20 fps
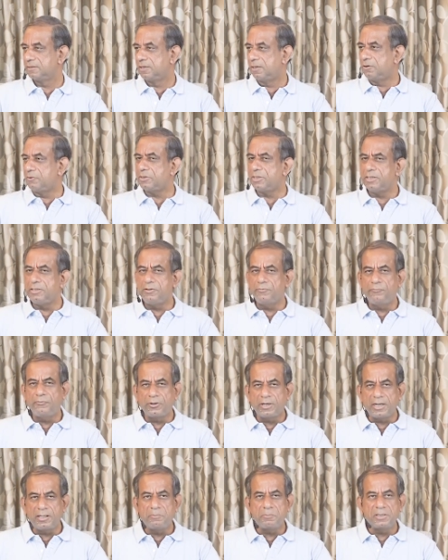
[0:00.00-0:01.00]
How can you
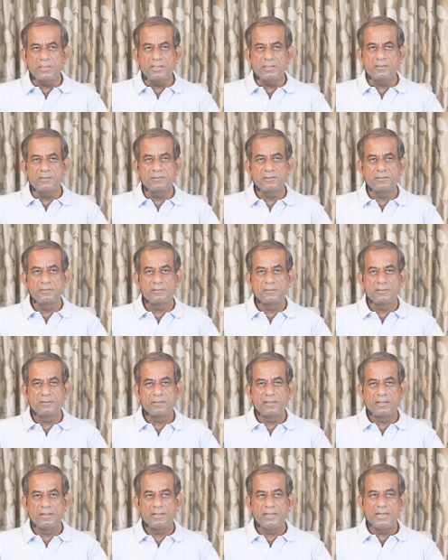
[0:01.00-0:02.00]
forget mother?
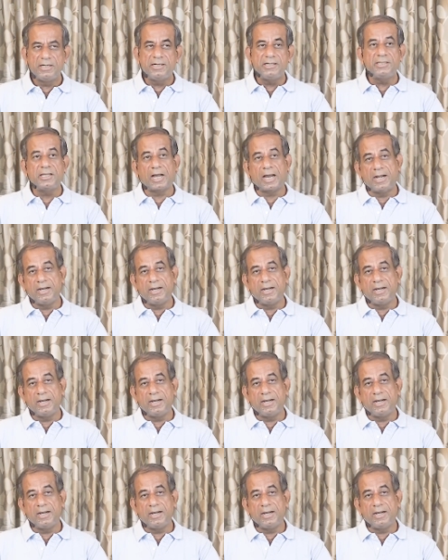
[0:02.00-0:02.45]
It is